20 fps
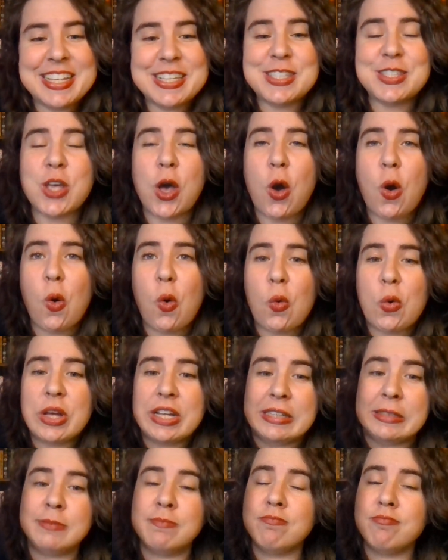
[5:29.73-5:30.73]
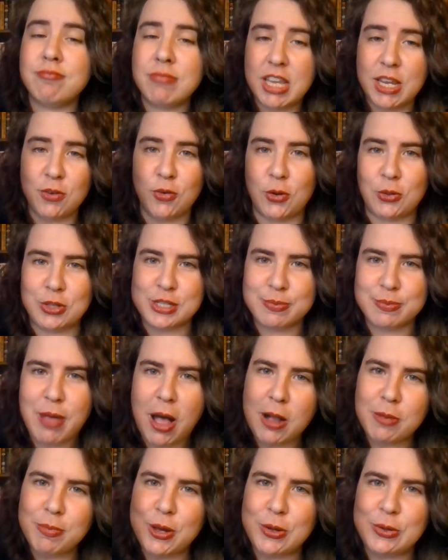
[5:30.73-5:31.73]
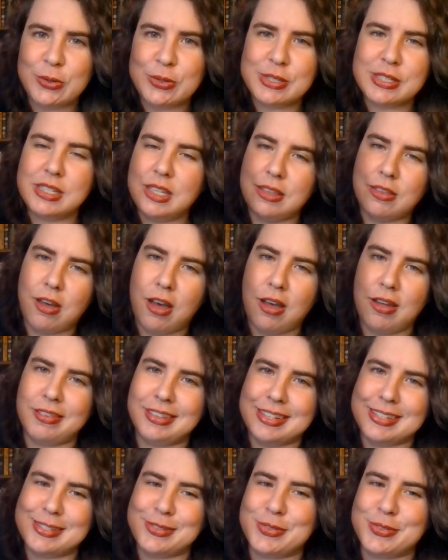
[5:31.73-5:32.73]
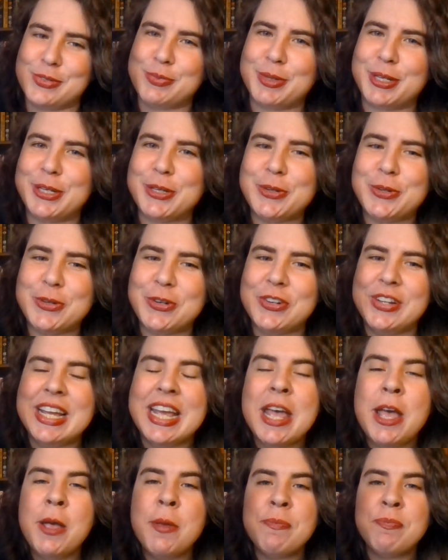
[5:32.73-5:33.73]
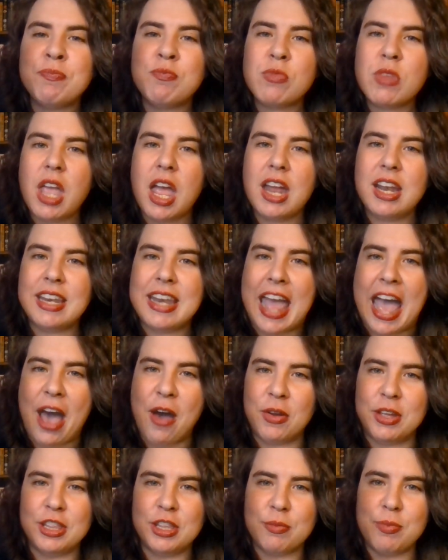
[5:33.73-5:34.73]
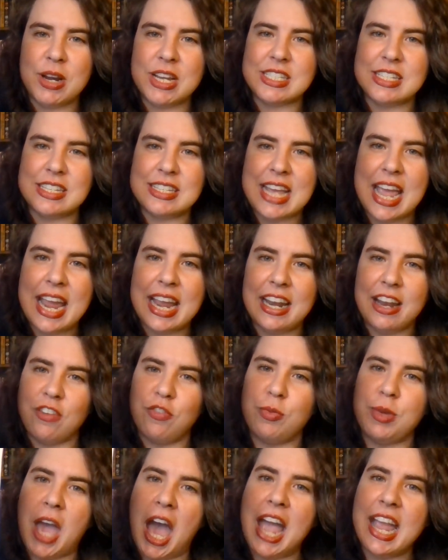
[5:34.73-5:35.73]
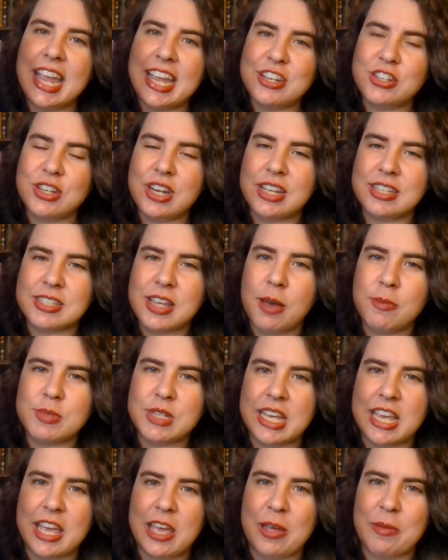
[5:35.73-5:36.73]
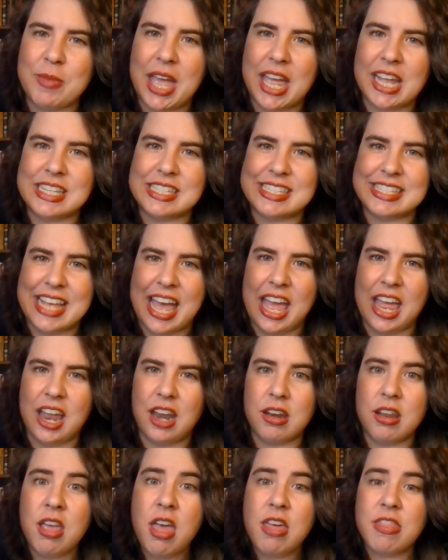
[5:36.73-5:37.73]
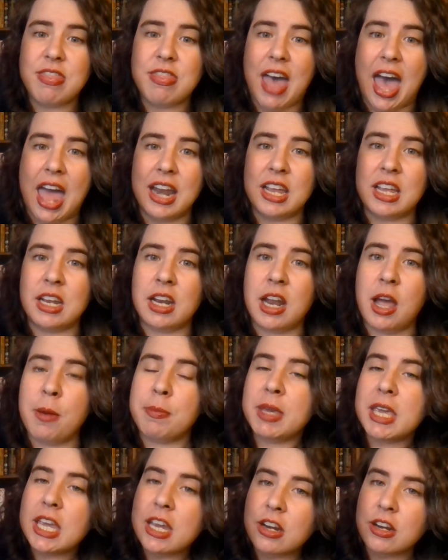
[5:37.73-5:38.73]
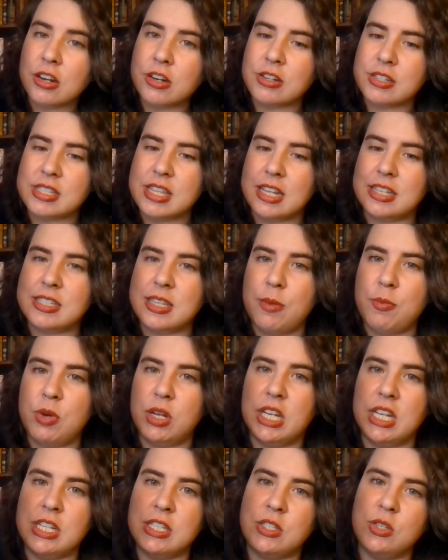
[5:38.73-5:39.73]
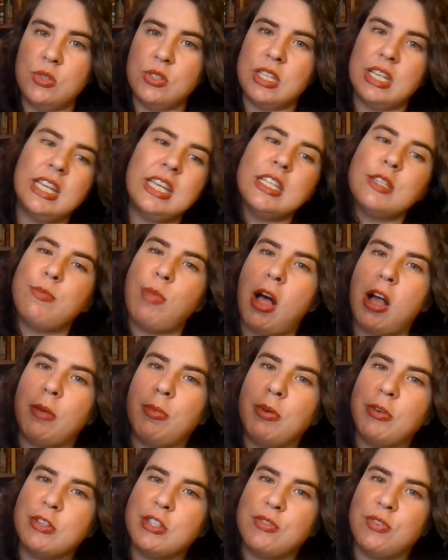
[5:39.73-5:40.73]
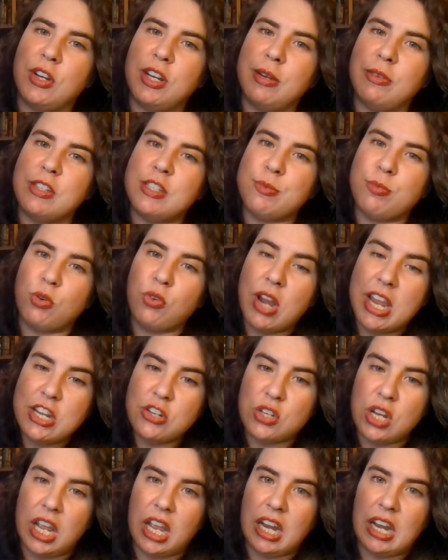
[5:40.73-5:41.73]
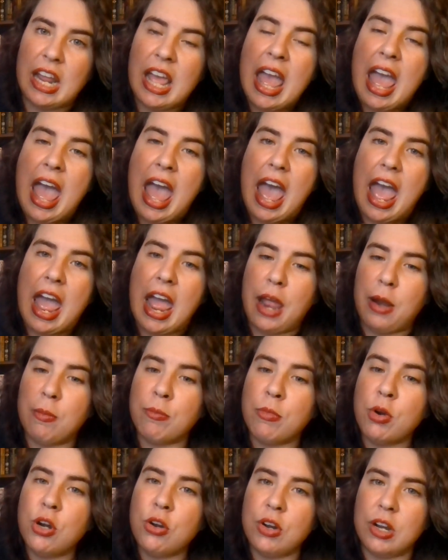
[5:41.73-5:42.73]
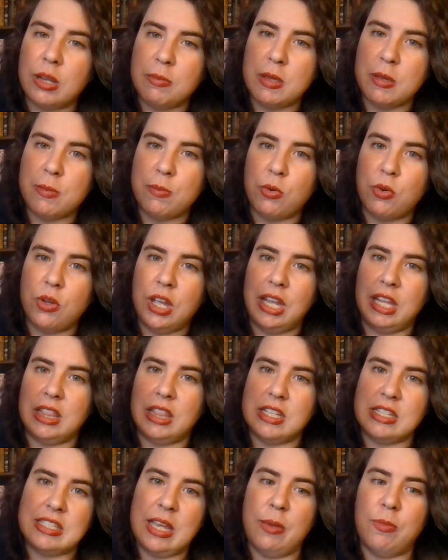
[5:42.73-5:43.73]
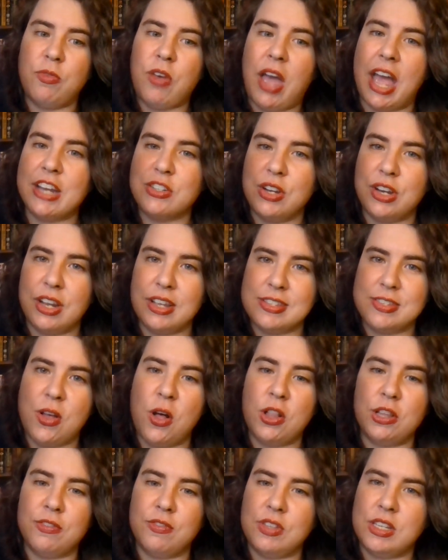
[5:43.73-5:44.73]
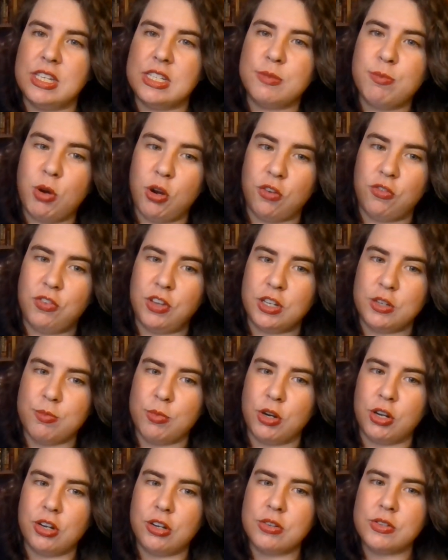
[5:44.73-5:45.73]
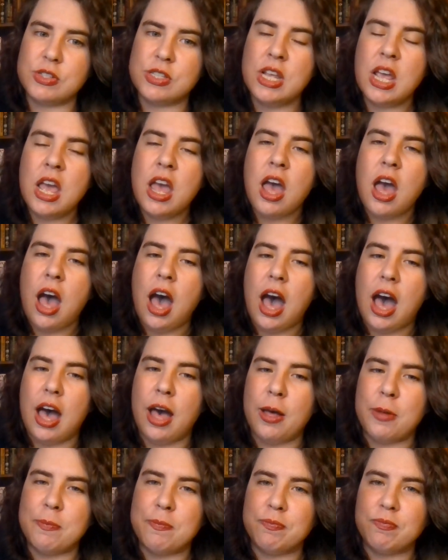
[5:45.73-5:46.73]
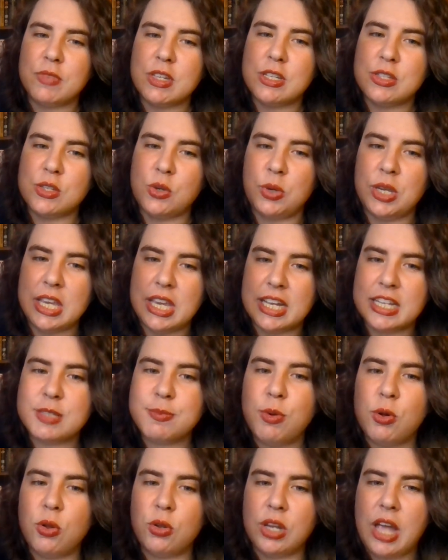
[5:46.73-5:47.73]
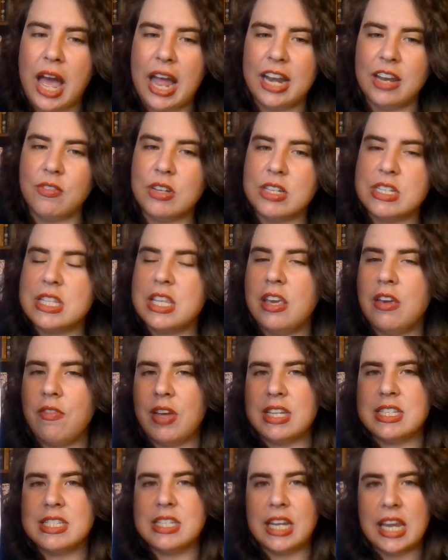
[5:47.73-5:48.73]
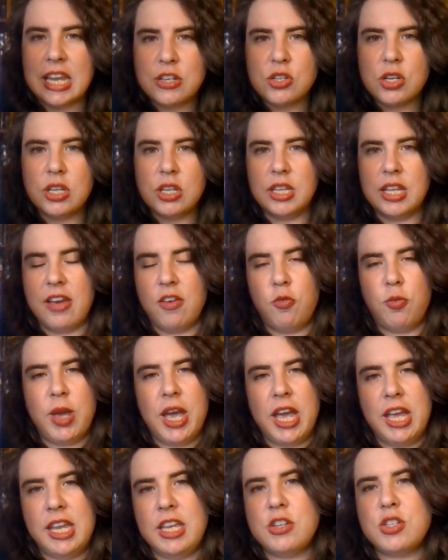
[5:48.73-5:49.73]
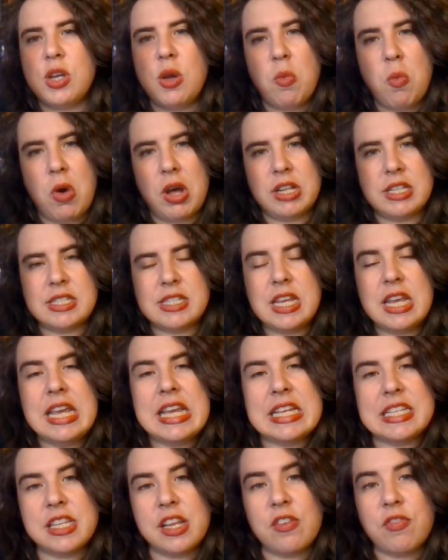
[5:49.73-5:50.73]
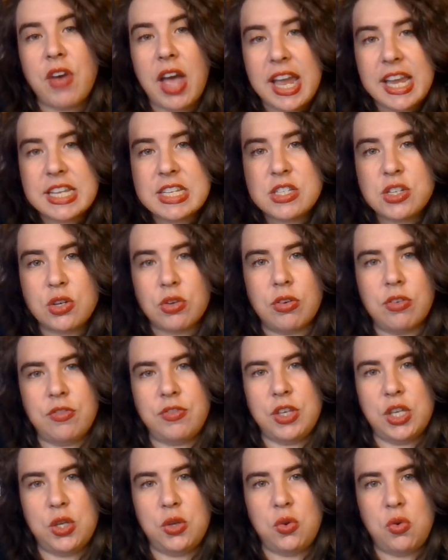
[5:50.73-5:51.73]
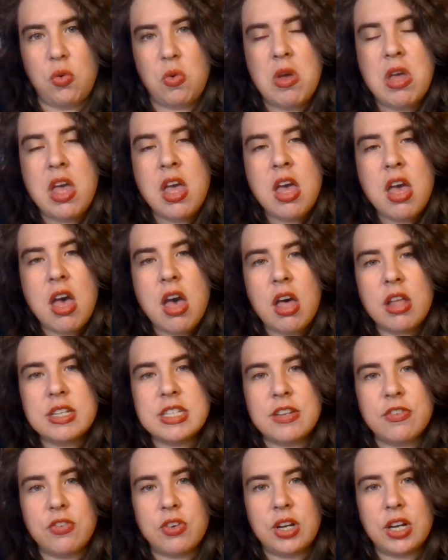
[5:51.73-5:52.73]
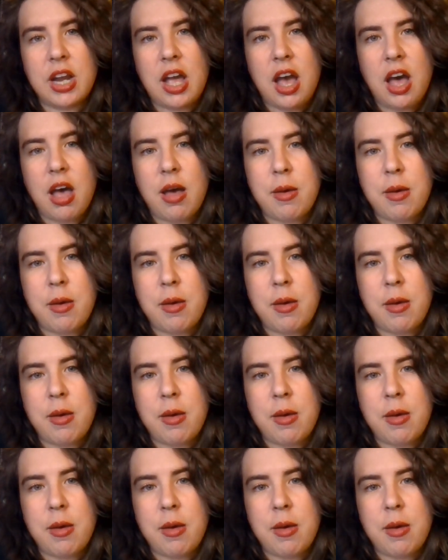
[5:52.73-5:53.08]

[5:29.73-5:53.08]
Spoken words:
So he wrote this blog post. He thought this was pretty cool. Now in the present day, an FBI agent has come to him and said that it appears that someone is using his blog post for inspiration and murdering people in the same fashion as all of these perfect murders. So he gets pulled kind of into the investigation. The FBI agent wants his advice to review different